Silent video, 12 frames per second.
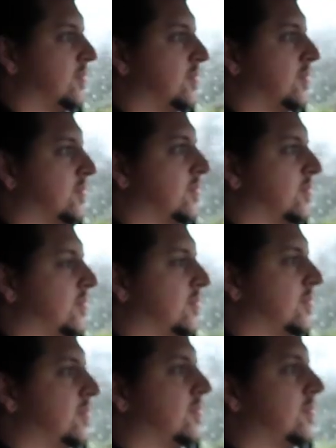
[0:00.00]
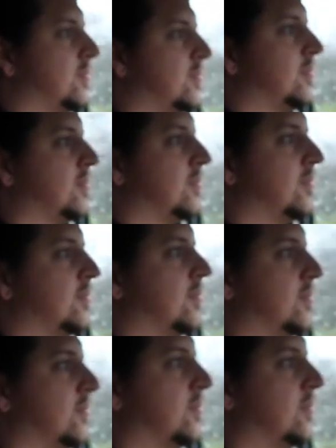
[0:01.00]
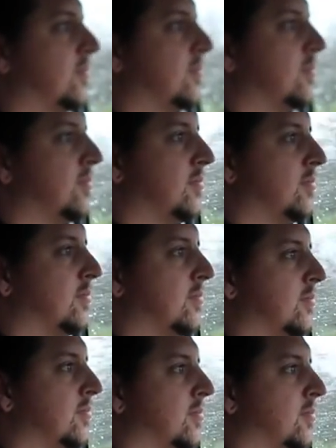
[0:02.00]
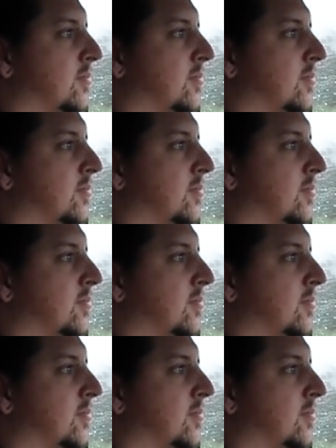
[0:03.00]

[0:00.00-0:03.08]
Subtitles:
This person isn't speaking.